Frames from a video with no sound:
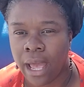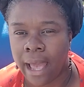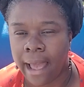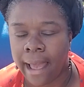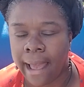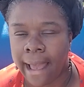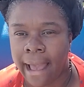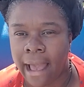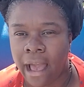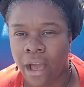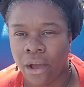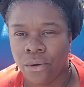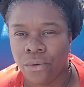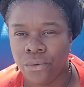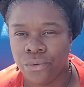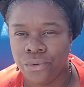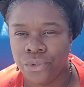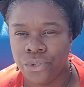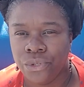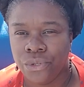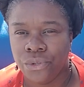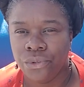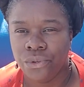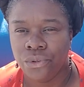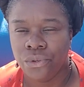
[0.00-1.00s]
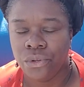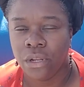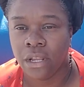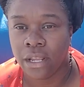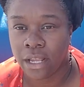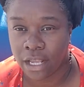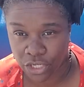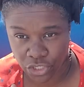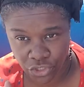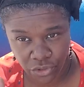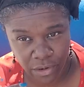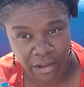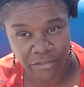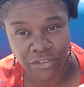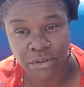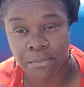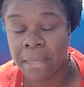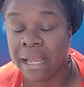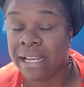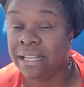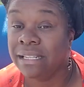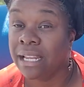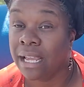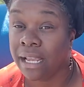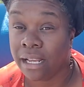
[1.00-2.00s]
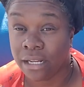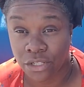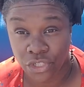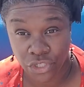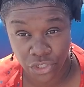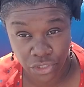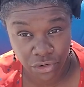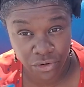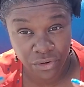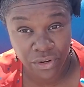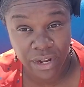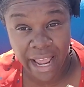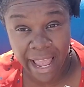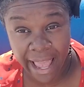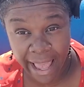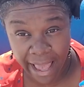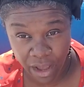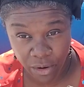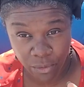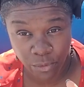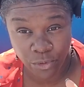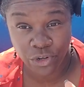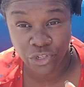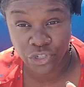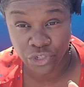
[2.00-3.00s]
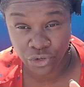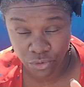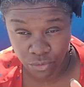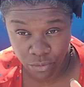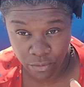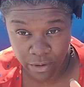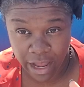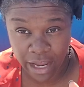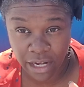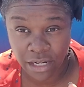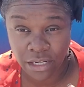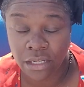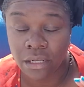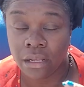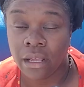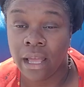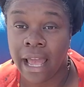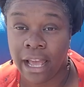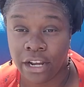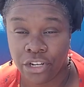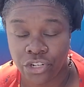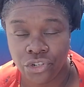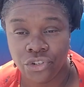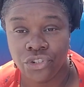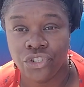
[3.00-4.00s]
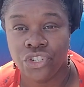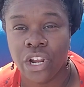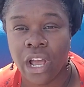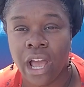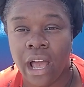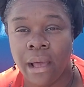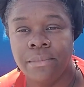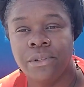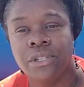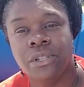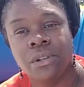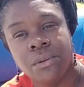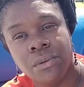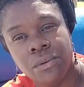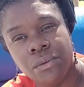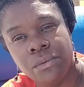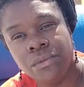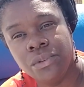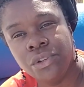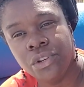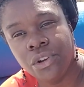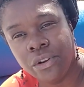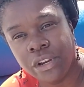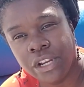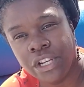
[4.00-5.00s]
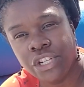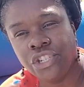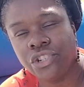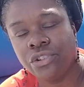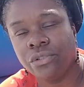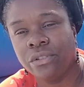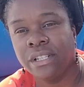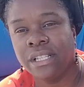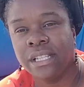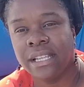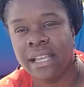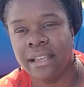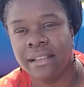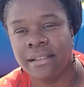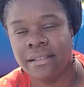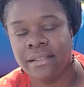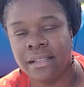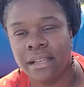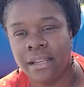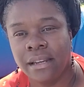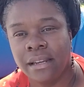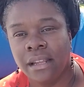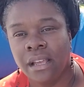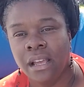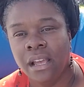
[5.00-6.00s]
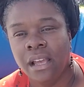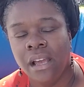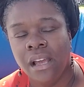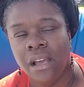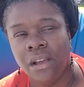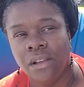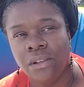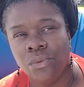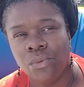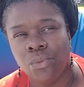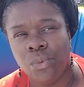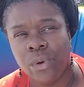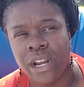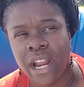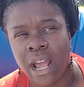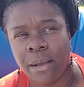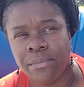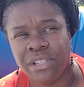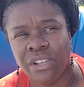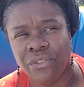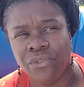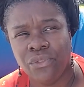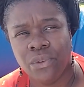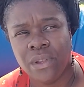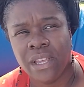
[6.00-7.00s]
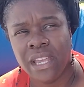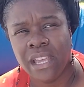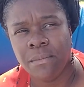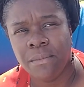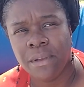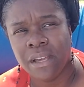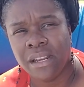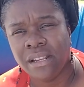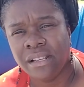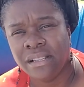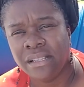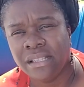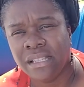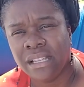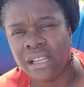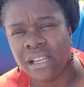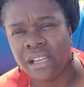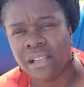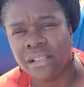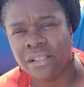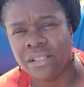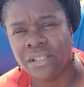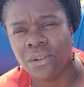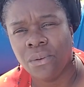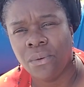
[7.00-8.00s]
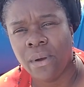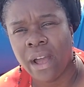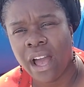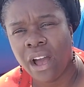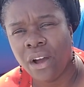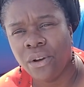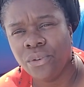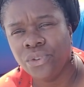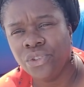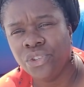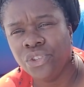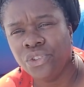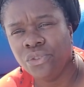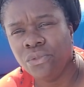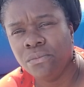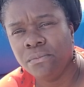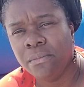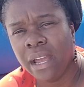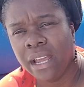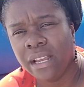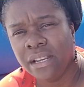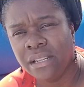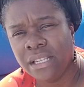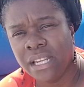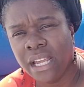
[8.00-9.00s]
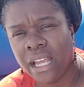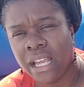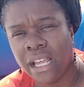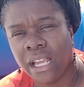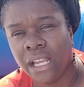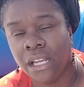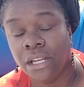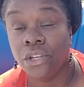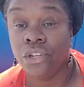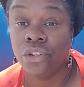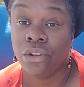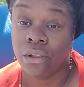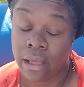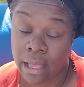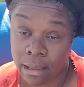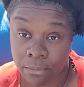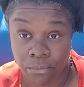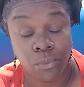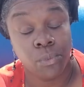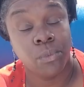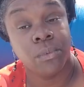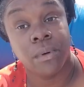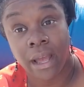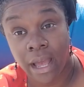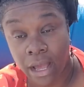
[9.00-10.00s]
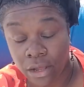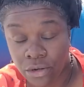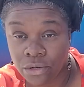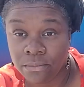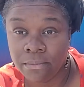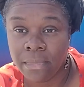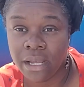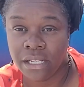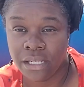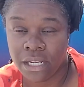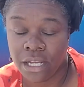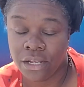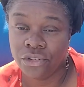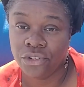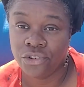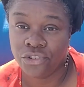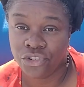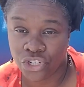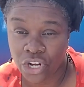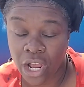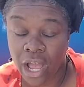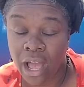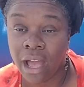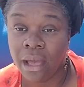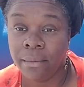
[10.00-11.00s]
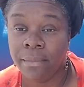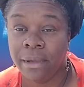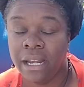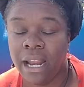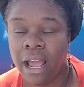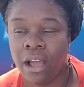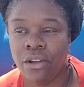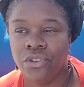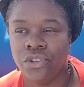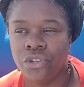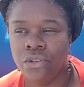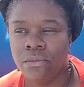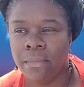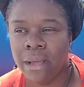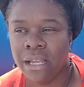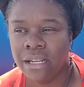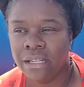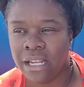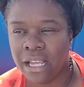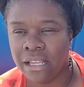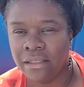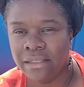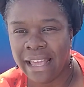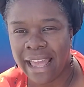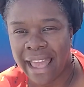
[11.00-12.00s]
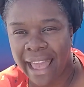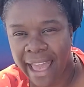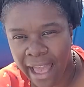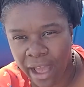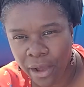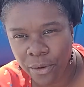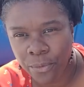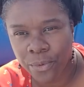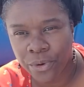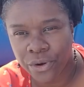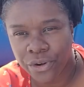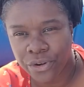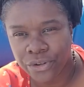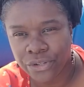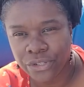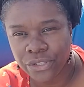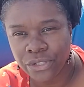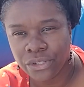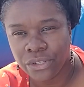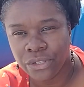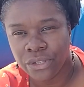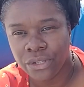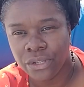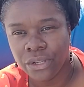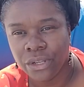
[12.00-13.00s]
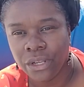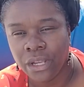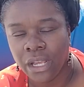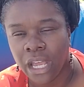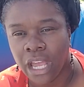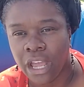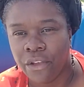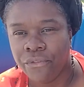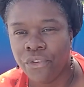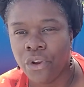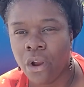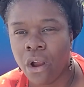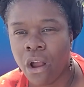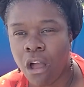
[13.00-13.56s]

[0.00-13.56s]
How do you, because you have to maintain certain hours, correct, at your job so your insurance kicks in. What happens if you keep getting sick? So how do you maintain your job, and how do you maintain the hours if you're